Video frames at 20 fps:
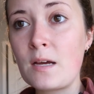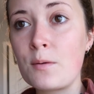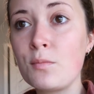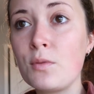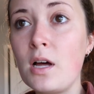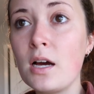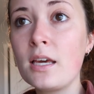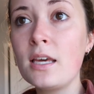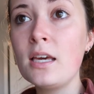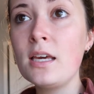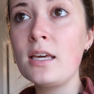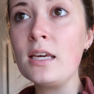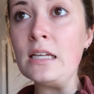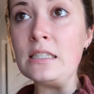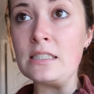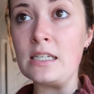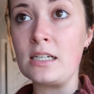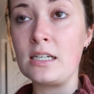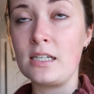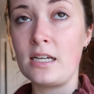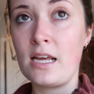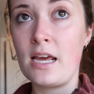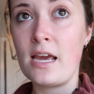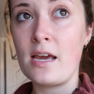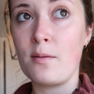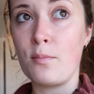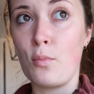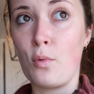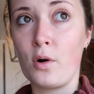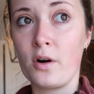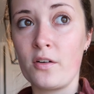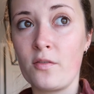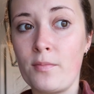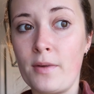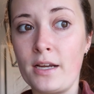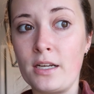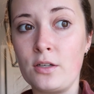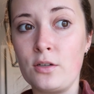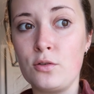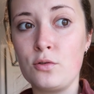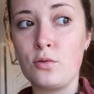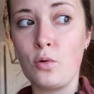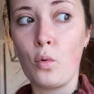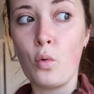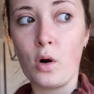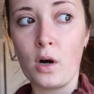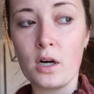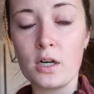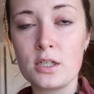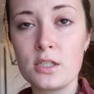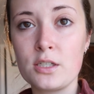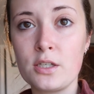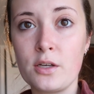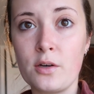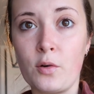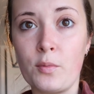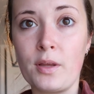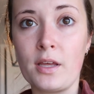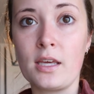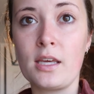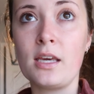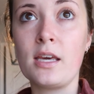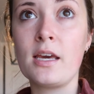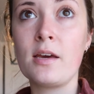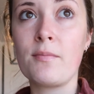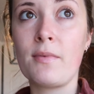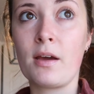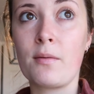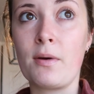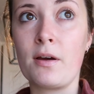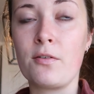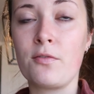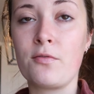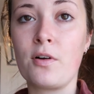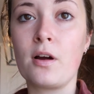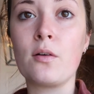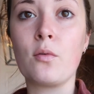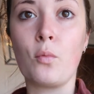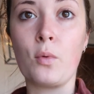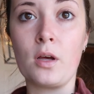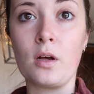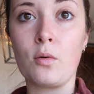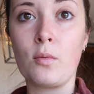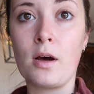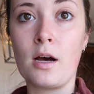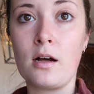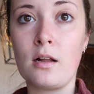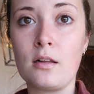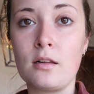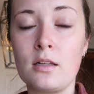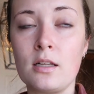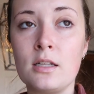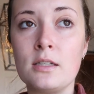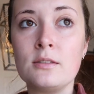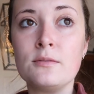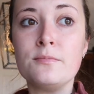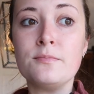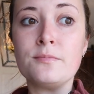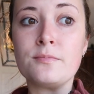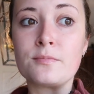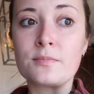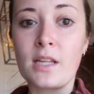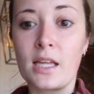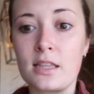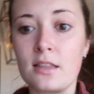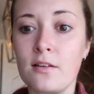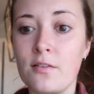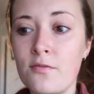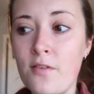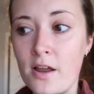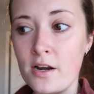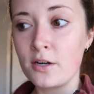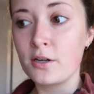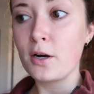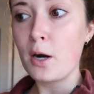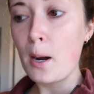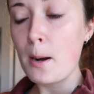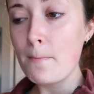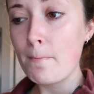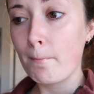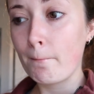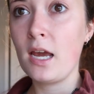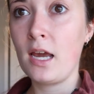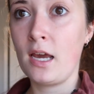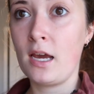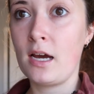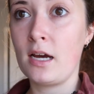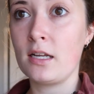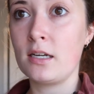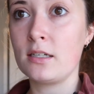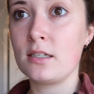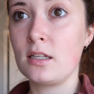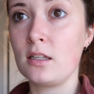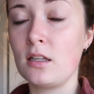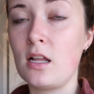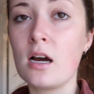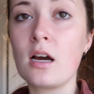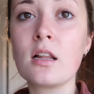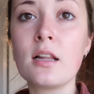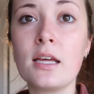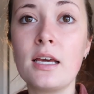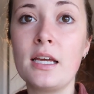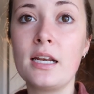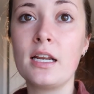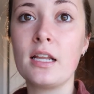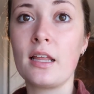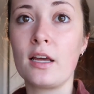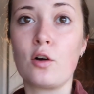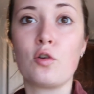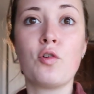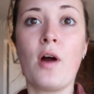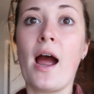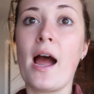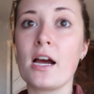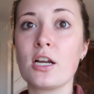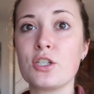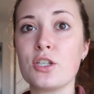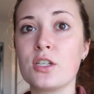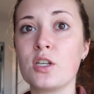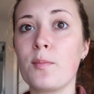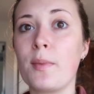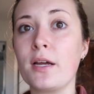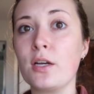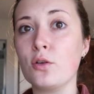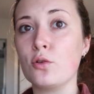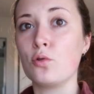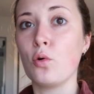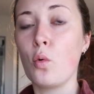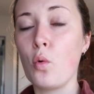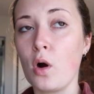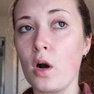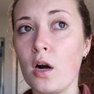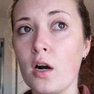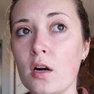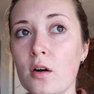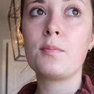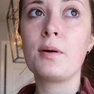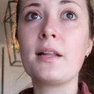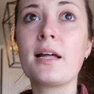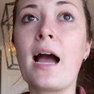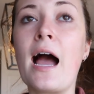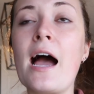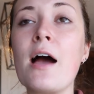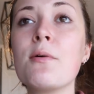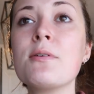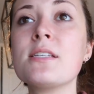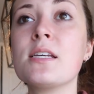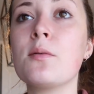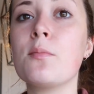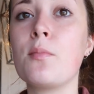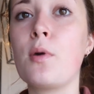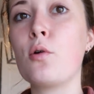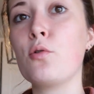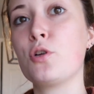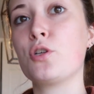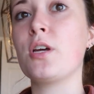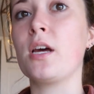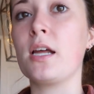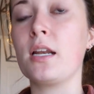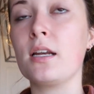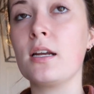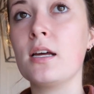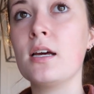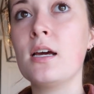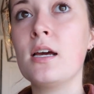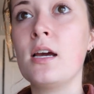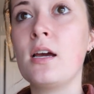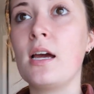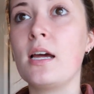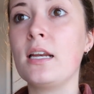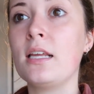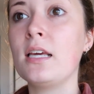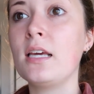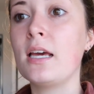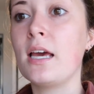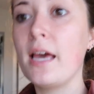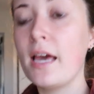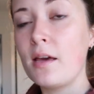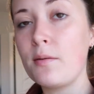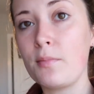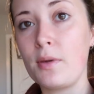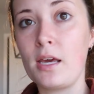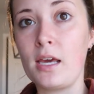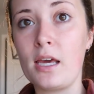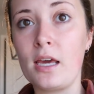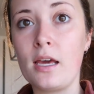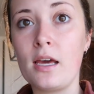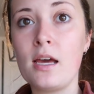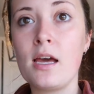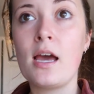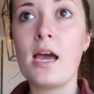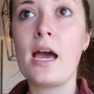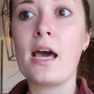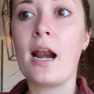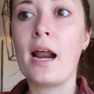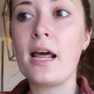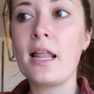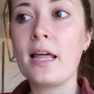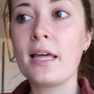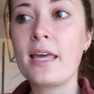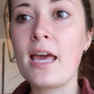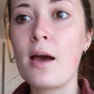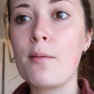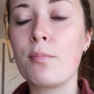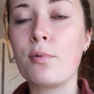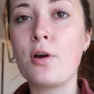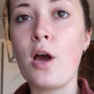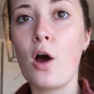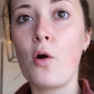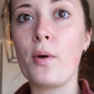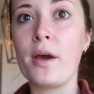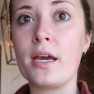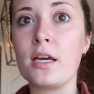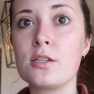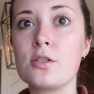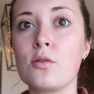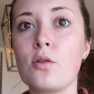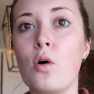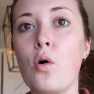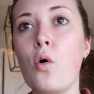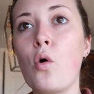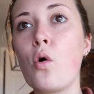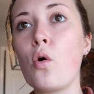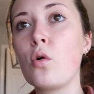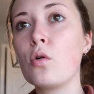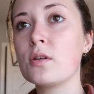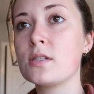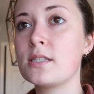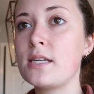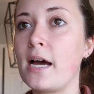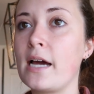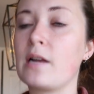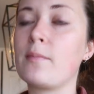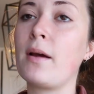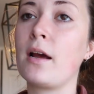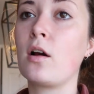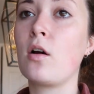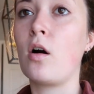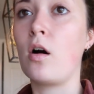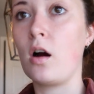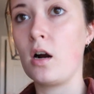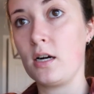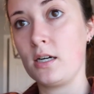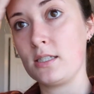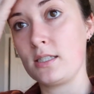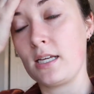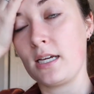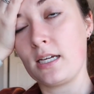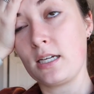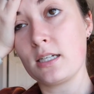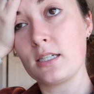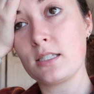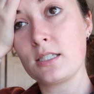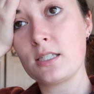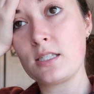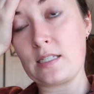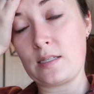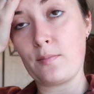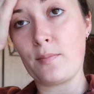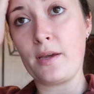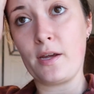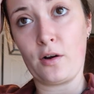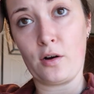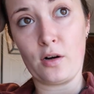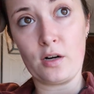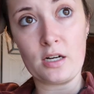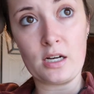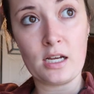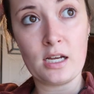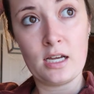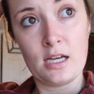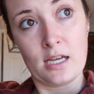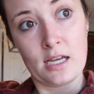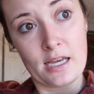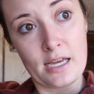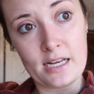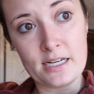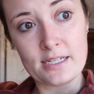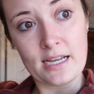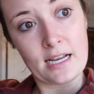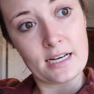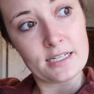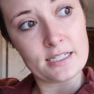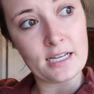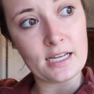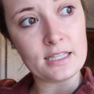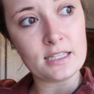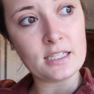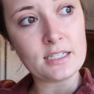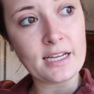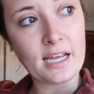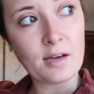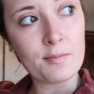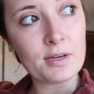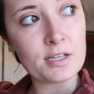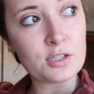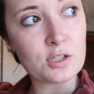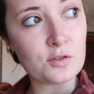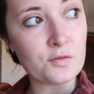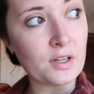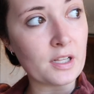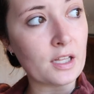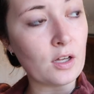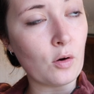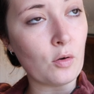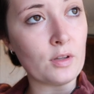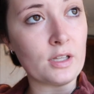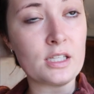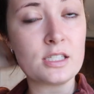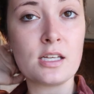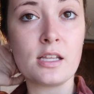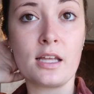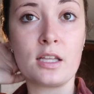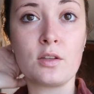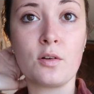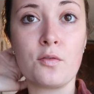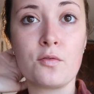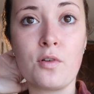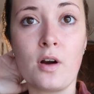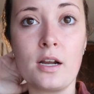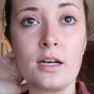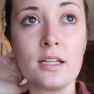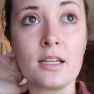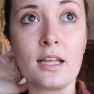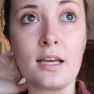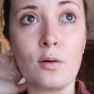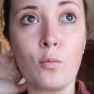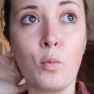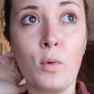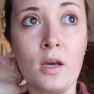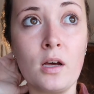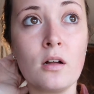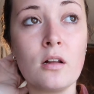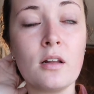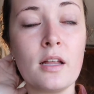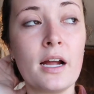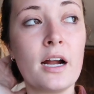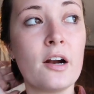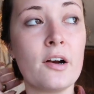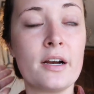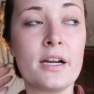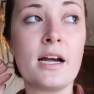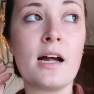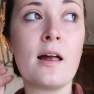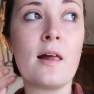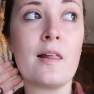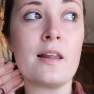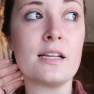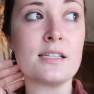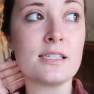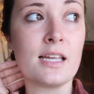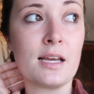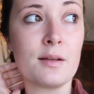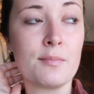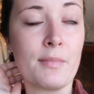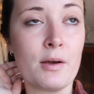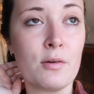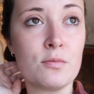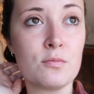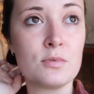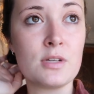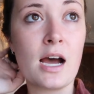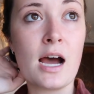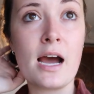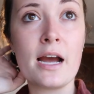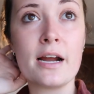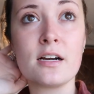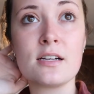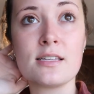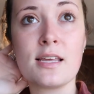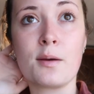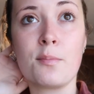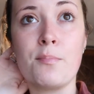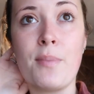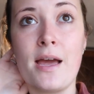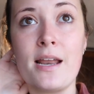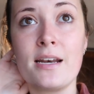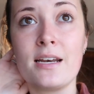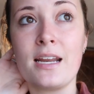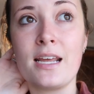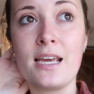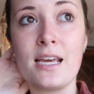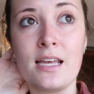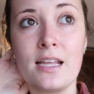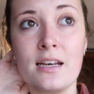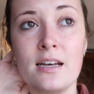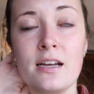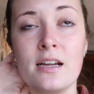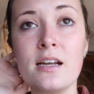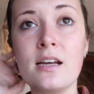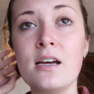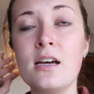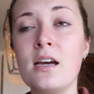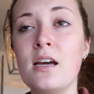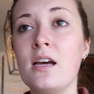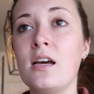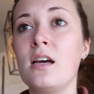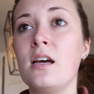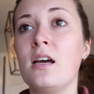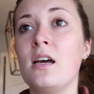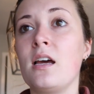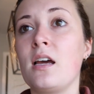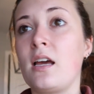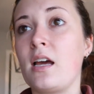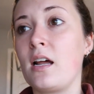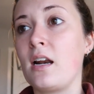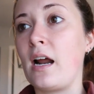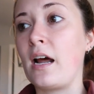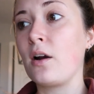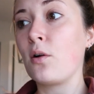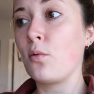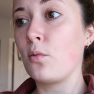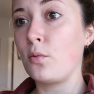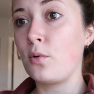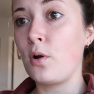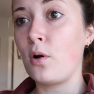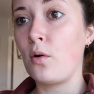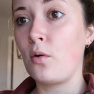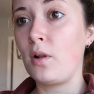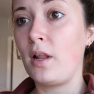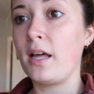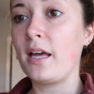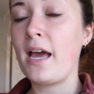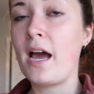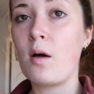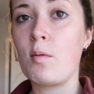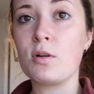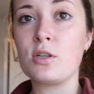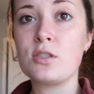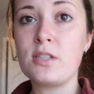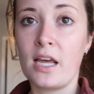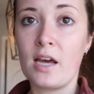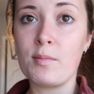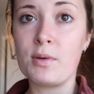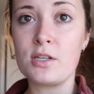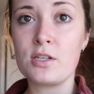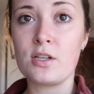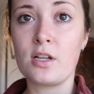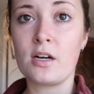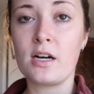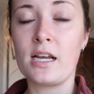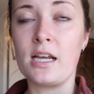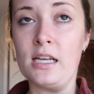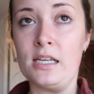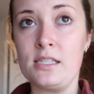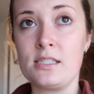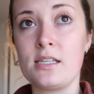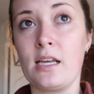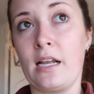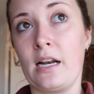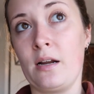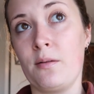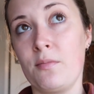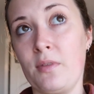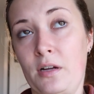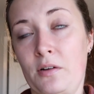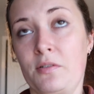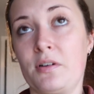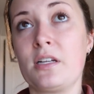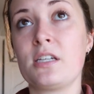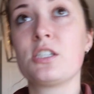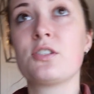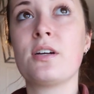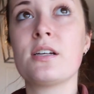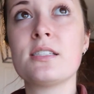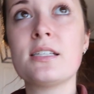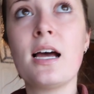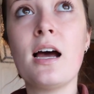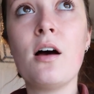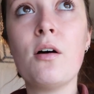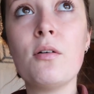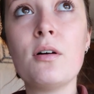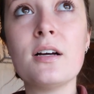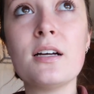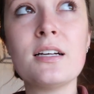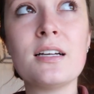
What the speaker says: I'm lucky he didn't hit more of my door too. He hit like my front wheel well, like the fender, and luckily he didn't like crash into my door, but like I was in motion and he hit me and I like kept going, so the whole side of my car is like smeared and dented. The damage is really only to like the front like wheel area, and it's like my tire's like bent in, and I don't know like how much damage there is, and I'm like really stressed out.